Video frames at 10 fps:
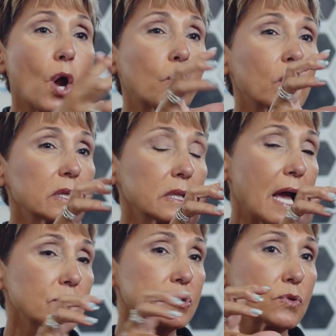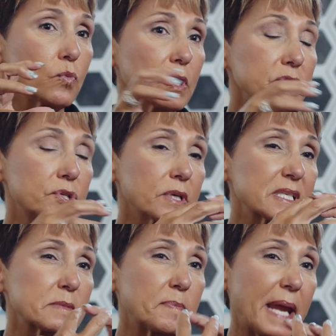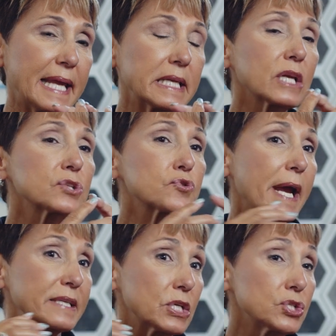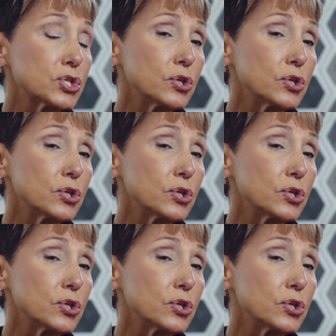Well, it allows the wood to expand and contract in